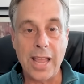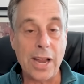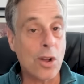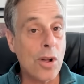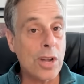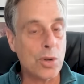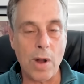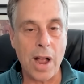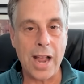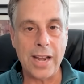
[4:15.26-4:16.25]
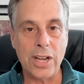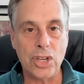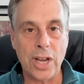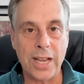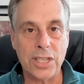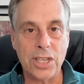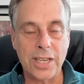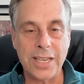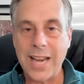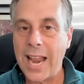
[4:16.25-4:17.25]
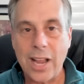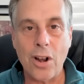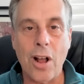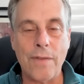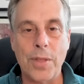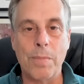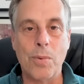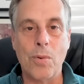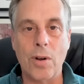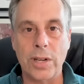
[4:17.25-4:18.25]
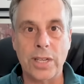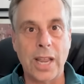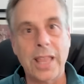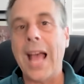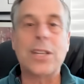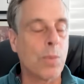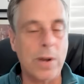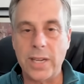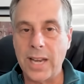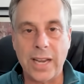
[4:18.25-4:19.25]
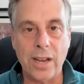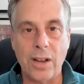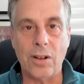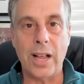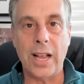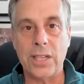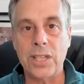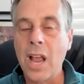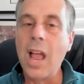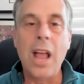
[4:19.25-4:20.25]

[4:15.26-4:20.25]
They could try to just take it off the board, say, that's ridiculous,